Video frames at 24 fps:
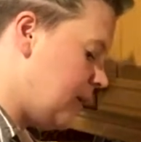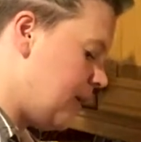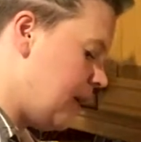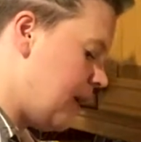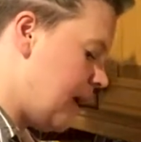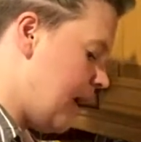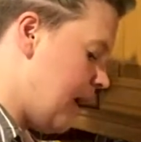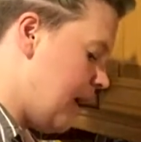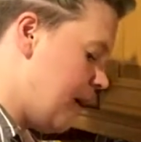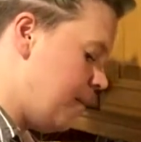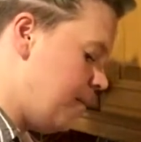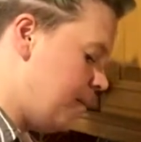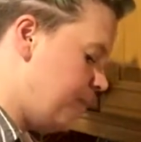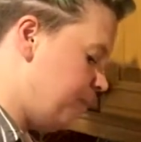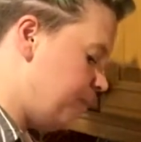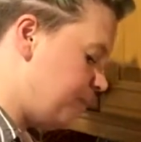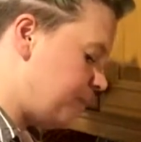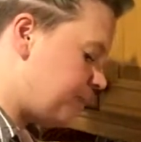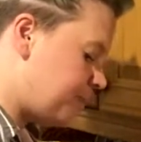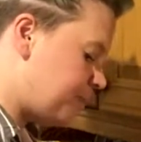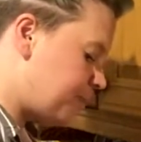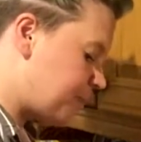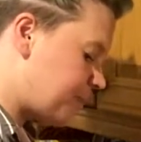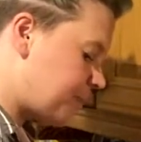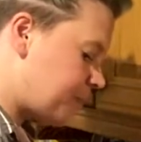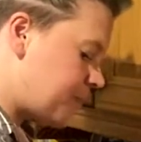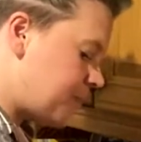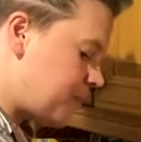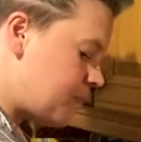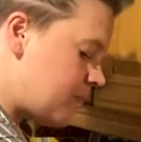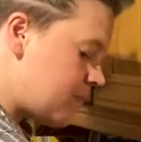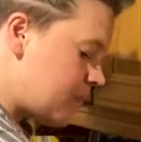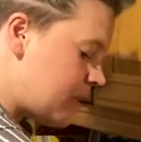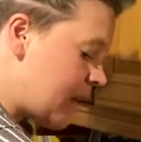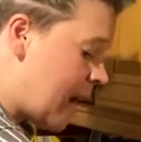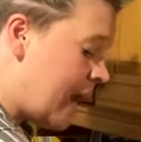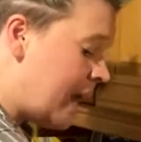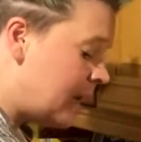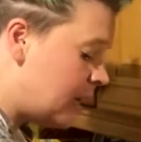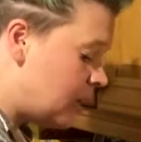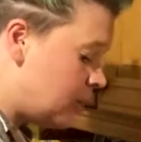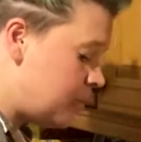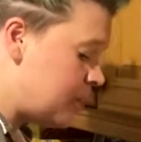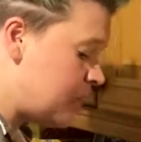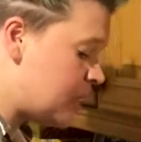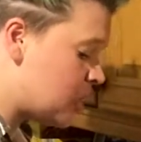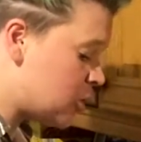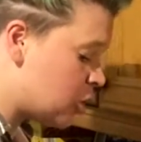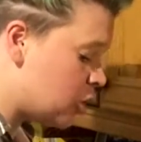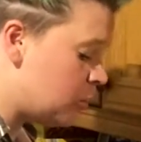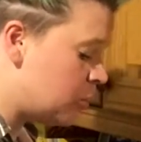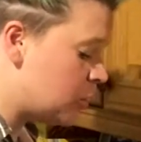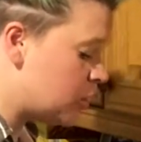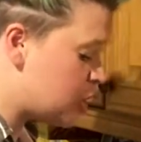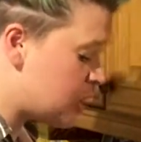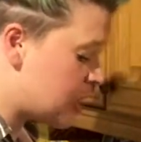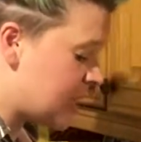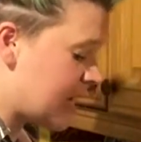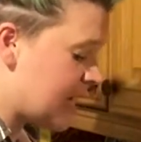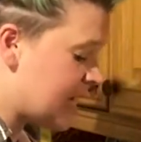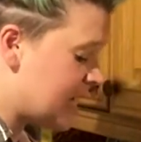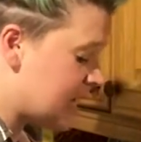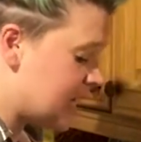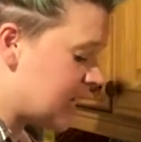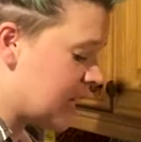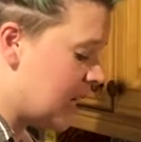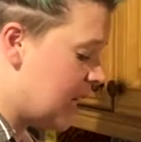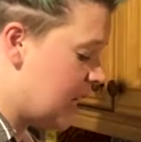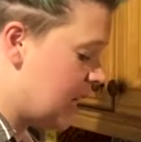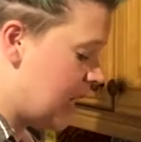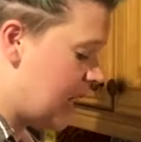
And it'll be so much tastier,